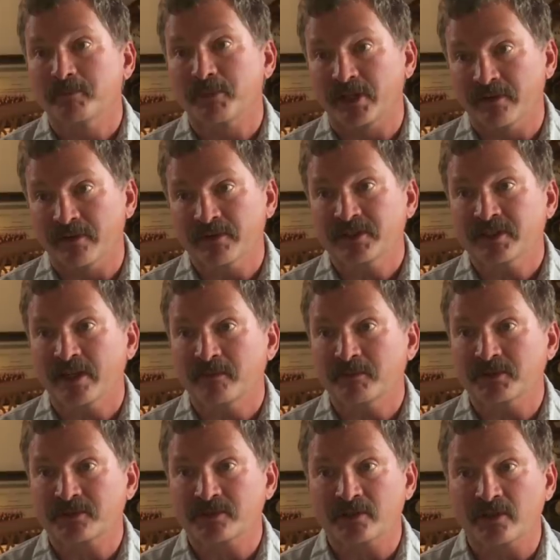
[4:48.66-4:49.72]
but every time
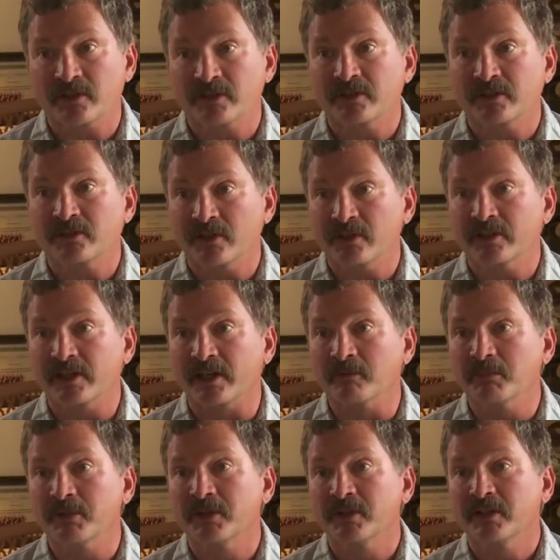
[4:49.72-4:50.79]
you stir the dirt
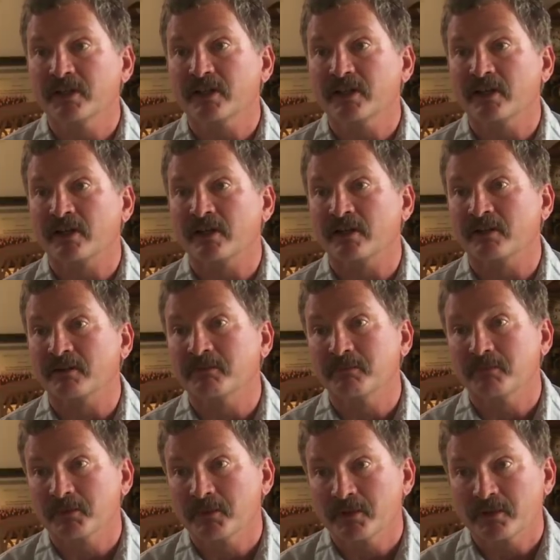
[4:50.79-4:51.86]
up, uh,
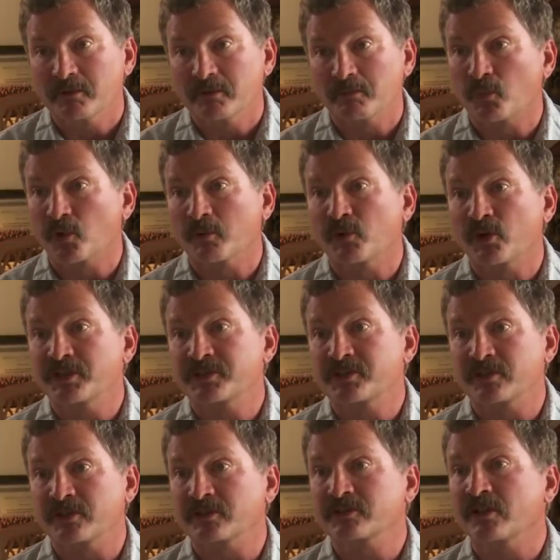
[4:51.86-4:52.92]
more
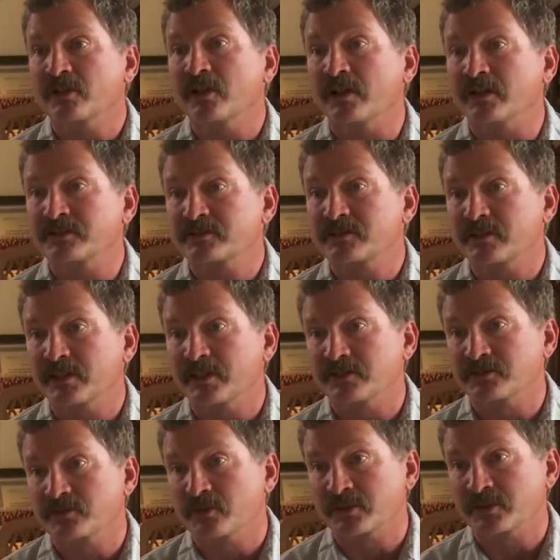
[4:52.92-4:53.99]
moisture is lost.
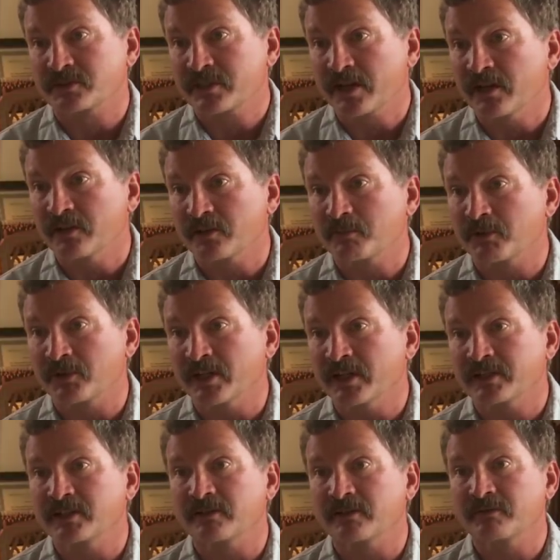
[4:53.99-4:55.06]
And so it's
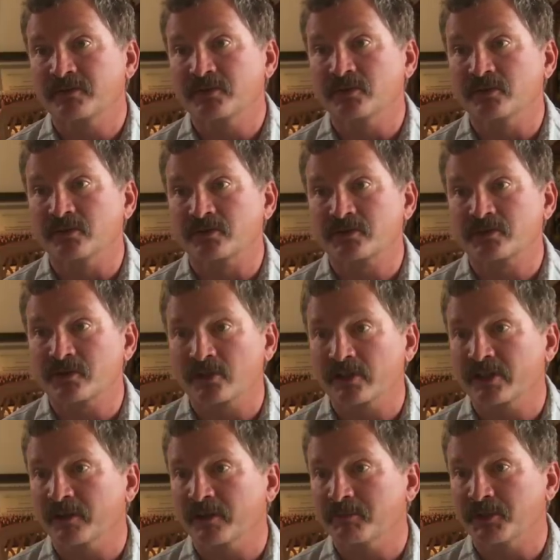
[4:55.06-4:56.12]
counterproductive to stir
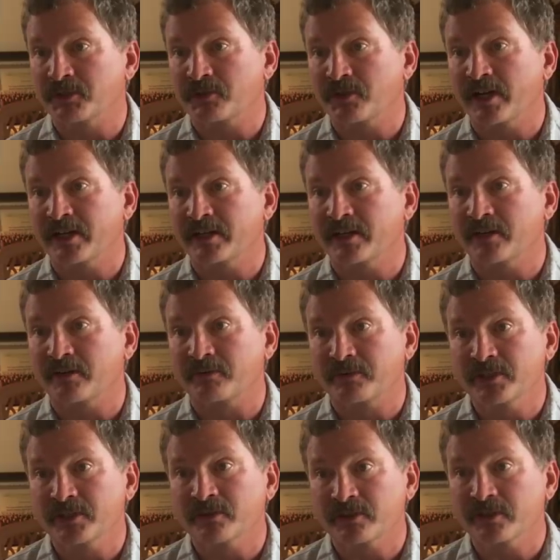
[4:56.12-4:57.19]
it up and dry it out
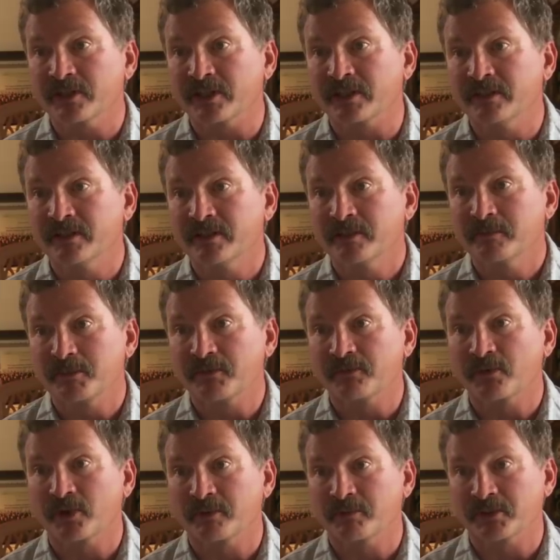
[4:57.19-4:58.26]
real good
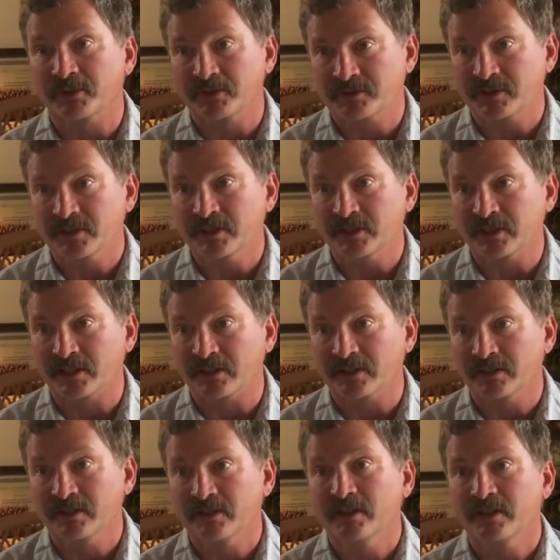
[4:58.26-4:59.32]
before you put the seed in
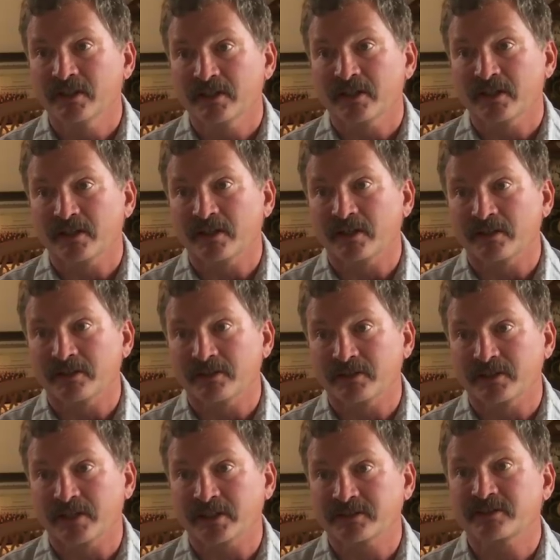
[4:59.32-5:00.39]
uh,
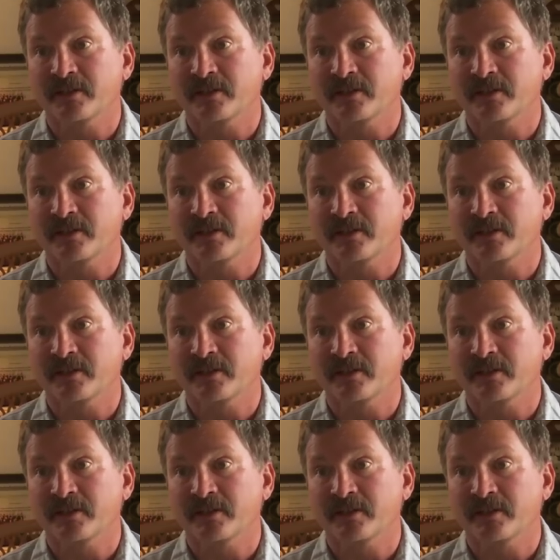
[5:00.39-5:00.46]
that's